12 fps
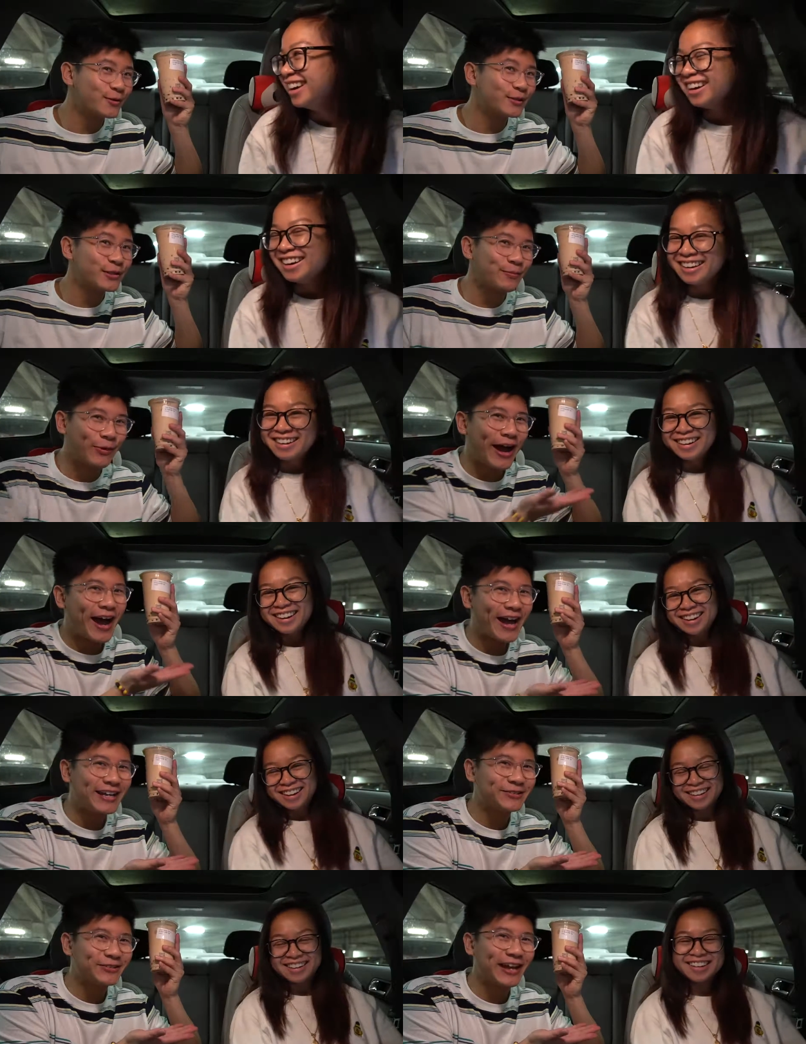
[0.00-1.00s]

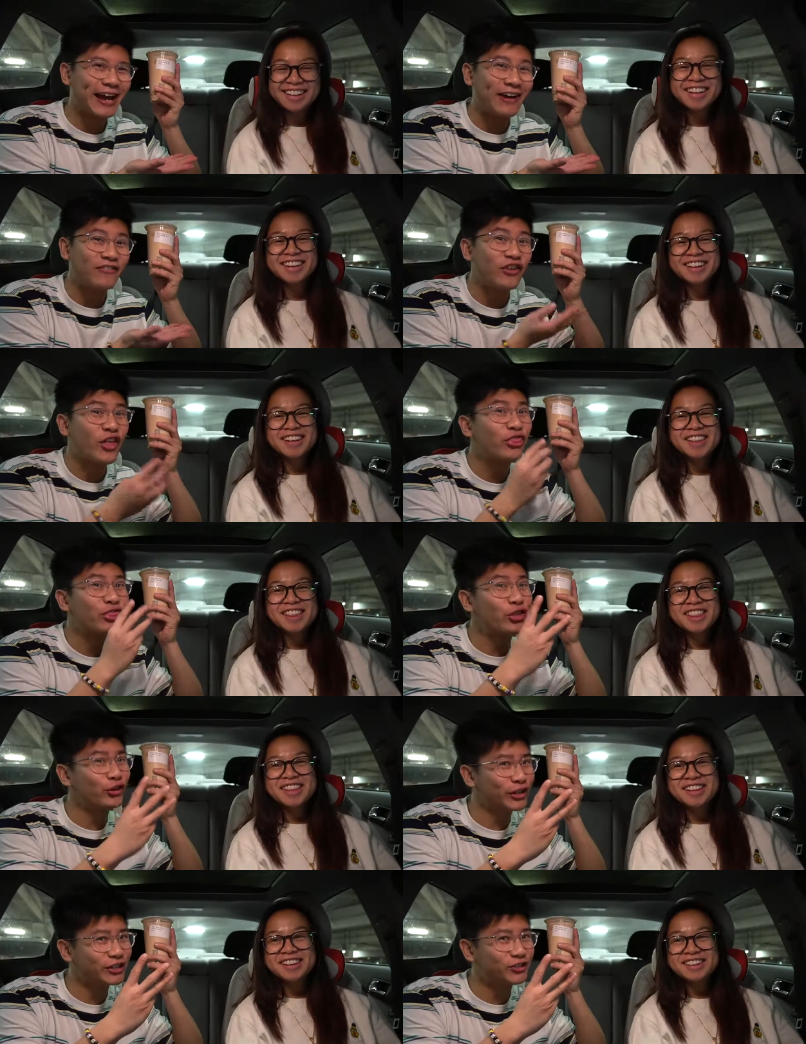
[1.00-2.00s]
Speaker 1: Surprise! We have
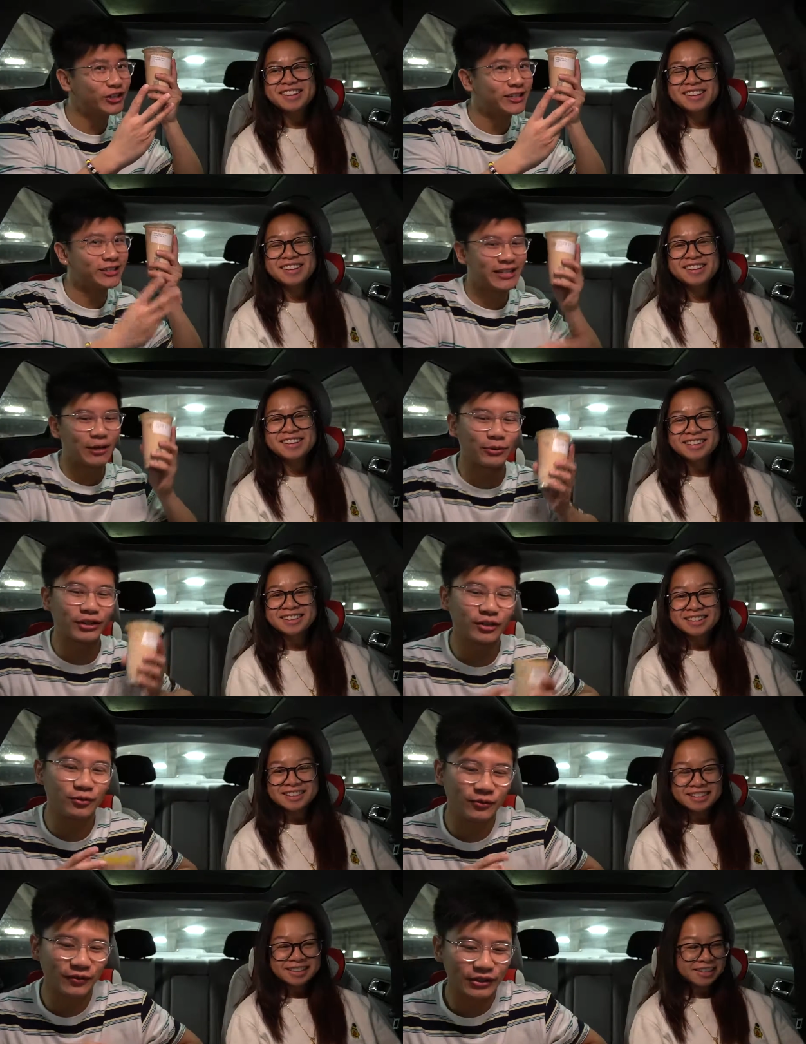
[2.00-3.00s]
three drinks that we're
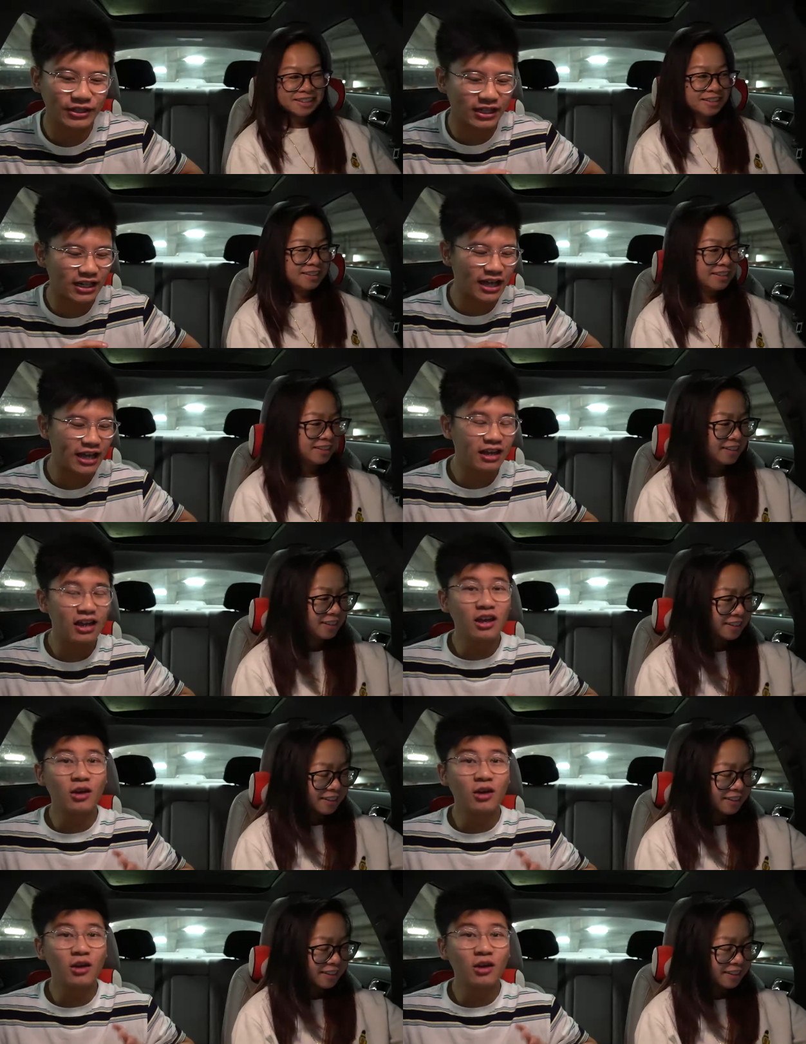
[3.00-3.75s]
gonna review today.